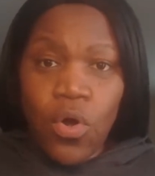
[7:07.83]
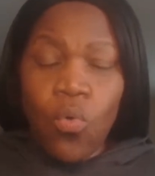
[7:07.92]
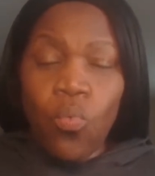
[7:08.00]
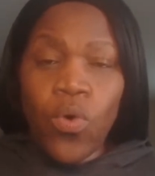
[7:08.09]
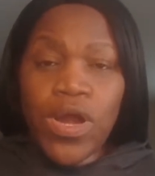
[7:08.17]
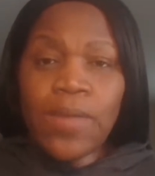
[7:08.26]

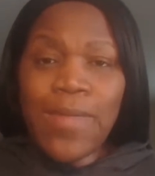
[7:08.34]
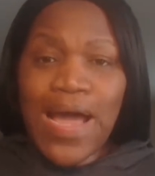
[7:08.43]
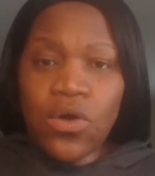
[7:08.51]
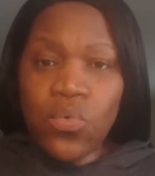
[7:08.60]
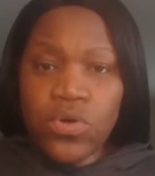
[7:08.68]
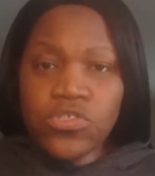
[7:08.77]
What am I
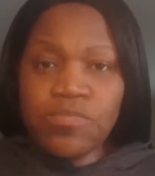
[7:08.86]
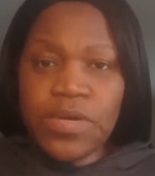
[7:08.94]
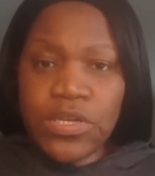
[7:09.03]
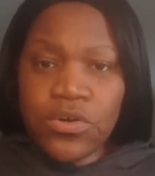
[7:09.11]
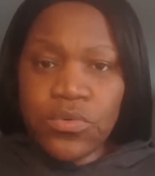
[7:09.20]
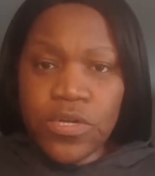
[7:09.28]
going to be
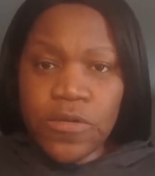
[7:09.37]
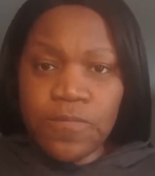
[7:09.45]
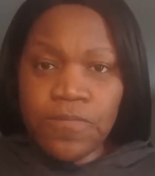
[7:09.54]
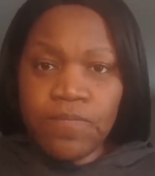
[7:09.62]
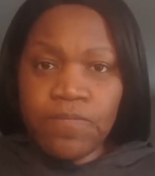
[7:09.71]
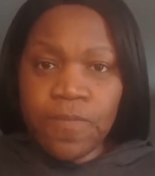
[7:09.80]
doing?
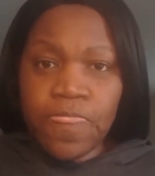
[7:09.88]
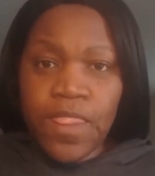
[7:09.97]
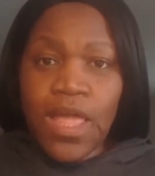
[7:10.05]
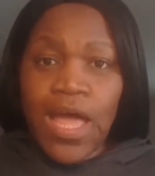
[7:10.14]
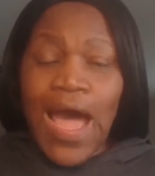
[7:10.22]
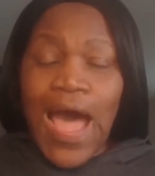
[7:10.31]

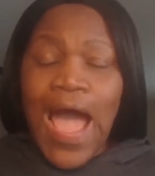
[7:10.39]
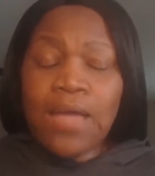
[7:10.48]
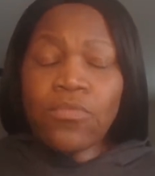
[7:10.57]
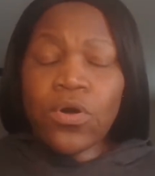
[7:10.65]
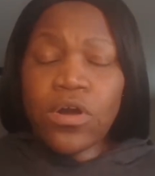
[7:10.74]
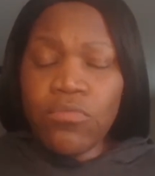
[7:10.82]
I
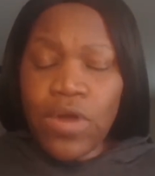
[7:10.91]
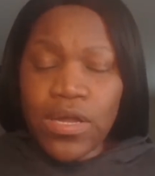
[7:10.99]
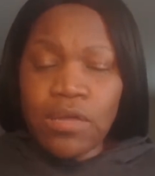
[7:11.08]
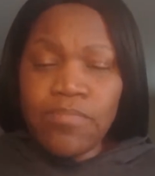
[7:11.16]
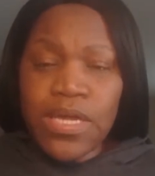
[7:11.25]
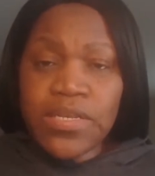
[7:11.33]
am going to
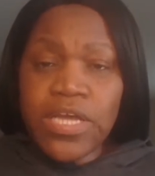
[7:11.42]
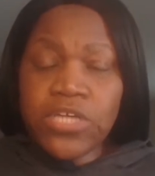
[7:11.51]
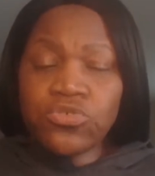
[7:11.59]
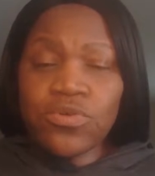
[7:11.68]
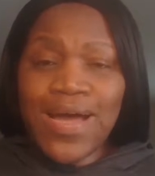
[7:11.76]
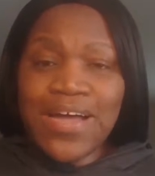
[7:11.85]
recommend that
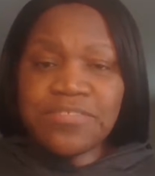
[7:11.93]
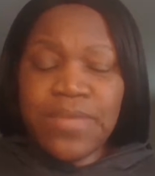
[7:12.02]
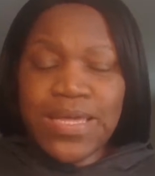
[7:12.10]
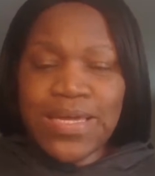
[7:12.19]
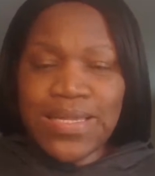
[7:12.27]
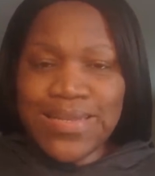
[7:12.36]
you guys
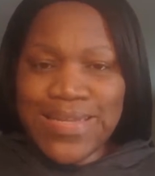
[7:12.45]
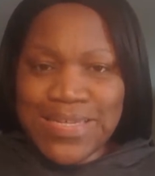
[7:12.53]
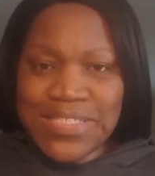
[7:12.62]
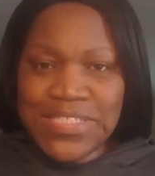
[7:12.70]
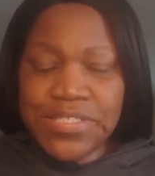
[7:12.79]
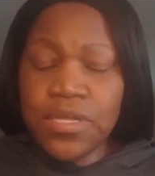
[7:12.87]
make a
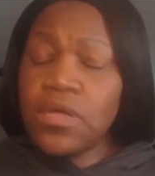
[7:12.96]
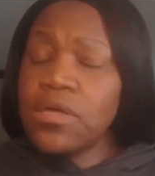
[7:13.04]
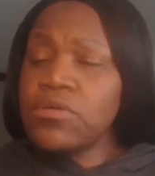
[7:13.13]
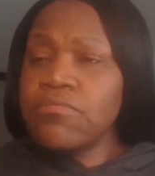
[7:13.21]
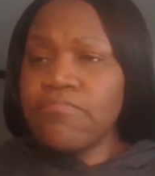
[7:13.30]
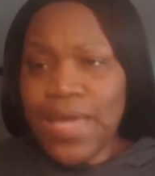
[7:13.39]
list.
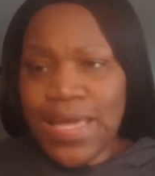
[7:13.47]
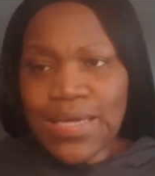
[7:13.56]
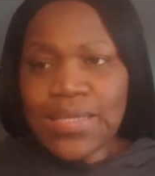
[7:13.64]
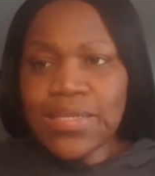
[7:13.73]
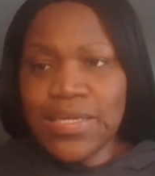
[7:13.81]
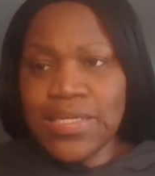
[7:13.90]
You make
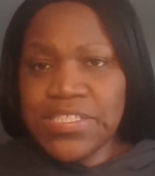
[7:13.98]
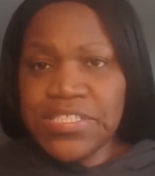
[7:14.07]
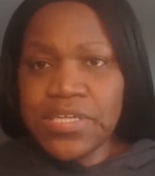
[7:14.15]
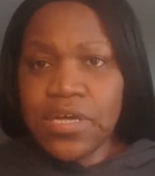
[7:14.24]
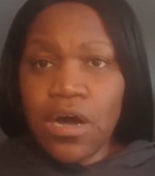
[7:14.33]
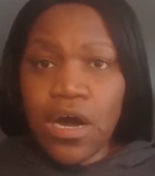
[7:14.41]
a list
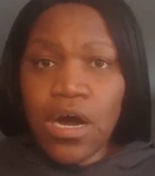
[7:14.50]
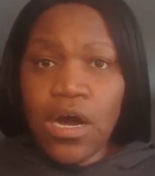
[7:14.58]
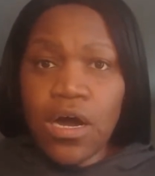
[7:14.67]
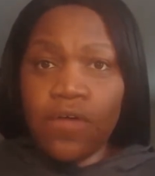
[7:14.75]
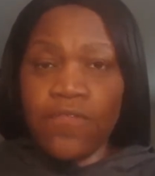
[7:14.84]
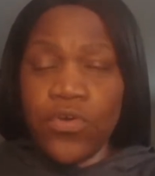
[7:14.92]

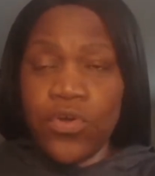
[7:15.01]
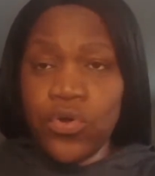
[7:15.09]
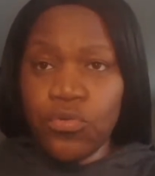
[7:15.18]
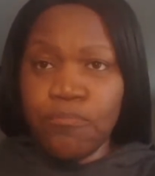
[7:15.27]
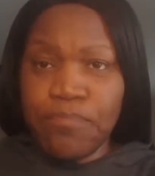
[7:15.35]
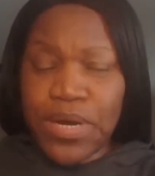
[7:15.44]
of your
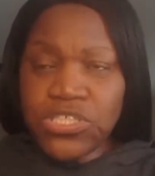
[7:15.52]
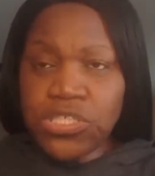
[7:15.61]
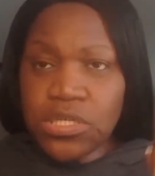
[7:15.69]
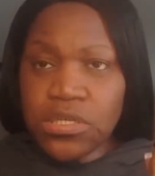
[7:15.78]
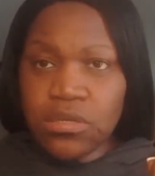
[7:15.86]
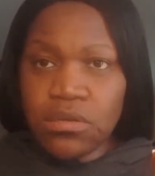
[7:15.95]

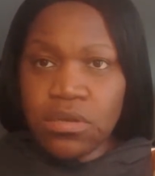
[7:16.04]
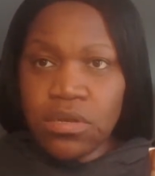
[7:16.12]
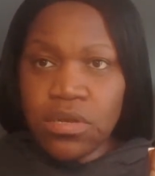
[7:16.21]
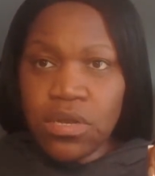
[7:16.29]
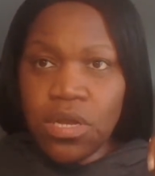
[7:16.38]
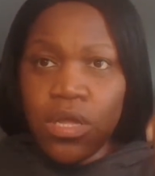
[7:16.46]
budget,
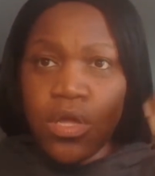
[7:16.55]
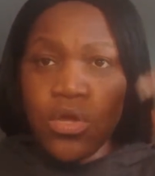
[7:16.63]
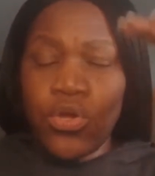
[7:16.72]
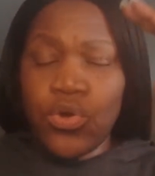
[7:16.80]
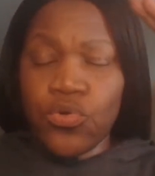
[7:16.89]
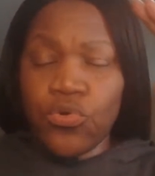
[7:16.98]

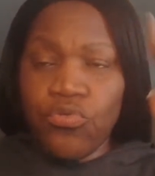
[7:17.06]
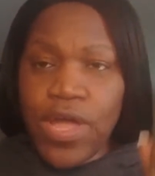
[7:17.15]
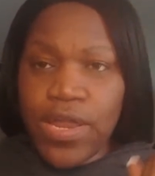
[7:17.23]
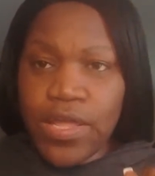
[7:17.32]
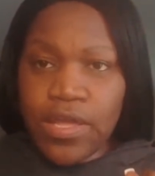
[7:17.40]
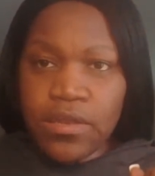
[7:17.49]
your
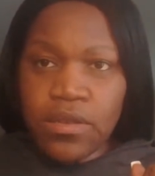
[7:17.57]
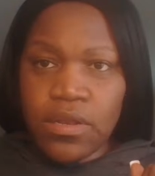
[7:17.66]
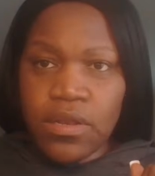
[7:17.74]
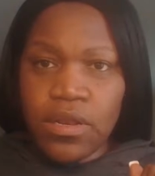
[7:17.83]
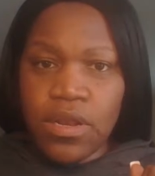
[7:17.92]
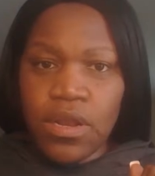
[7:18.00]
credit,
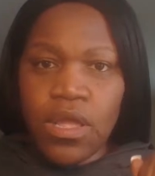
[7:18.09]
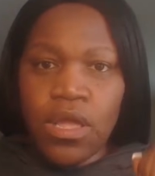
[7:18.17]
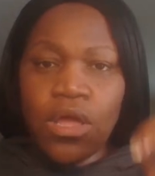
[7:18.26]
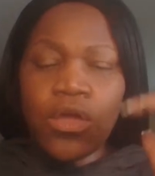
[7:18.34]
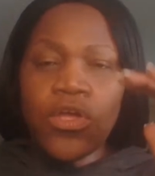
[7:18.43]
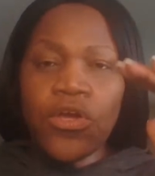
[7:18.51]

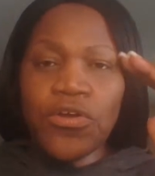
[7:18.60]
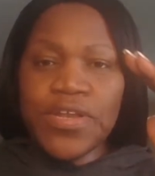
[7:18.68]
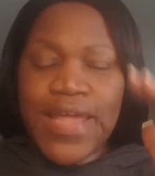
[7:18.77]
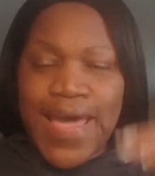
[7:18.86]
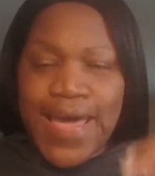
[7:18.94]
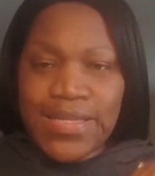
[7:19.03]
your
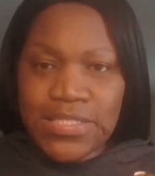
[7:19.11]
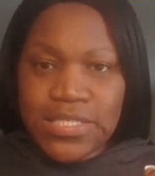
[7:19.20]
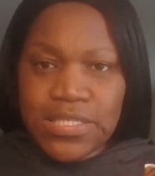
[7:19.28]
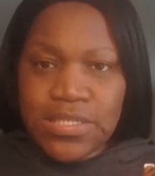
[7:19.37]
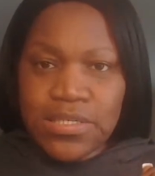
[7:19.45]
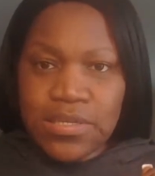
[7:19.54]
debt,
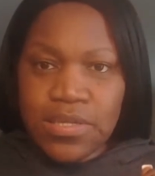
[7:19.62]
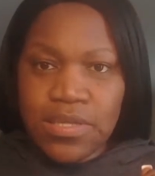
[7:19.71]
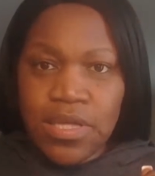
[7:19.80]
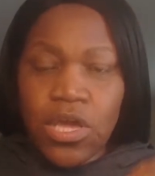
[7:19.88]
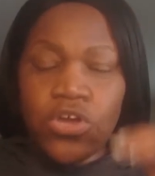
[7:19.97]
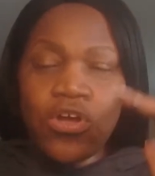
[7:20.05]

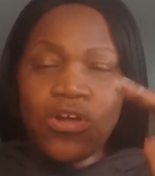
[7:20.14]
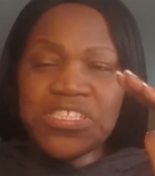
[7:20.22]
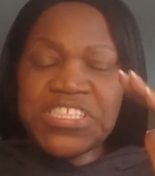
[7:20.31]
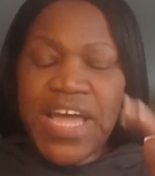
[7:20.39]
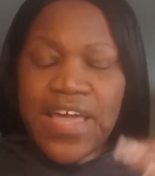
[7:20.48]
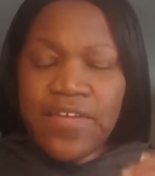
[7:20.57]
your
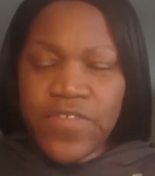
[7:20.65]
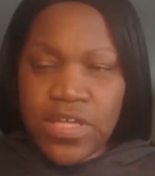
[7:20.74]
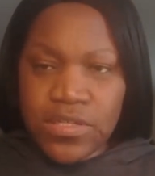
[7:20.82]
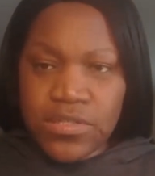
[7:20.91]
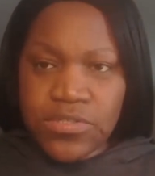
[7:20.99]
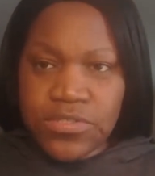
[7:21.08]

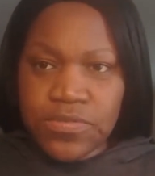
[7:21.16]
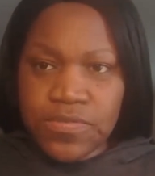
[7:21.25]
savings.